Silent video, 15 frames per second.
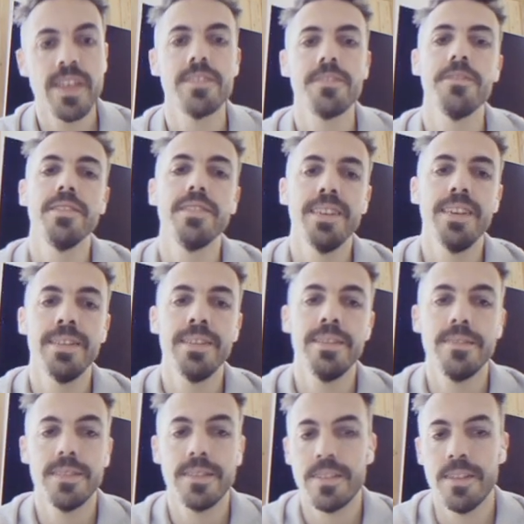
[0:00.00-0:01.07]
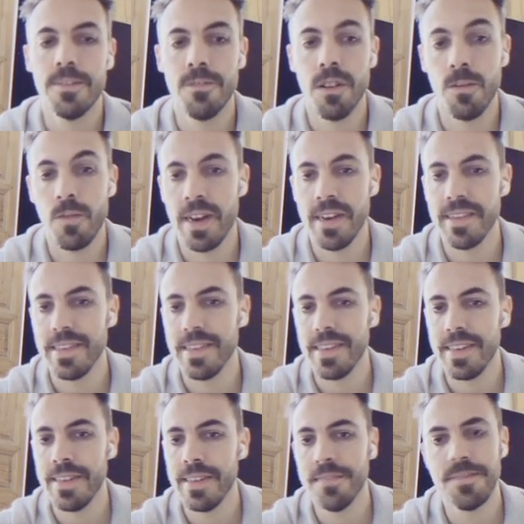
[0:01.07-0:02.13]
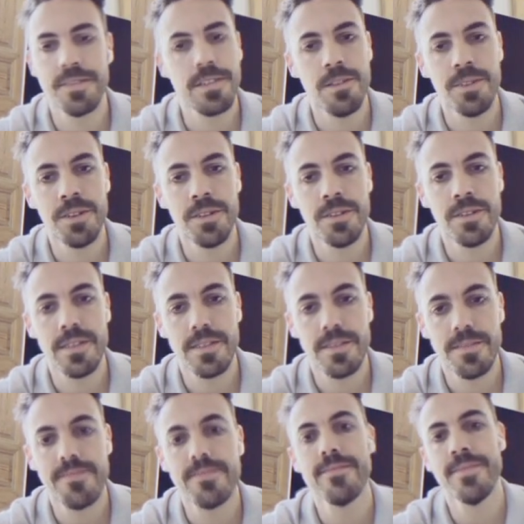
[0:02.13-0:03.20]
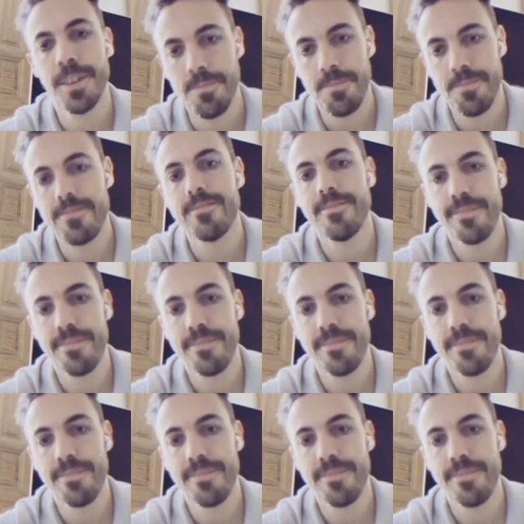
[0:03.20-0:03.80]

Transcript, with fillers: That's yeah, right, Satya. I think a, a rising pie fits all good. yeah. yeah.